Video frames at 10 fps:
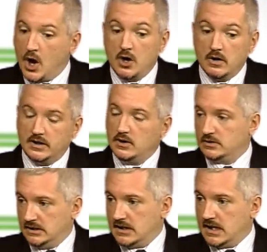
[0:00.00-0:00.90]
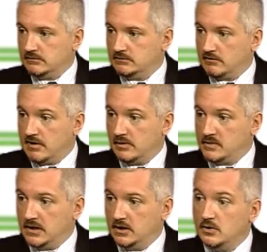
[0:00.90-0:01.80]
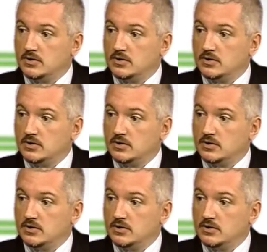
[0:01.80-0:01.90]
early on in their career with B&Q.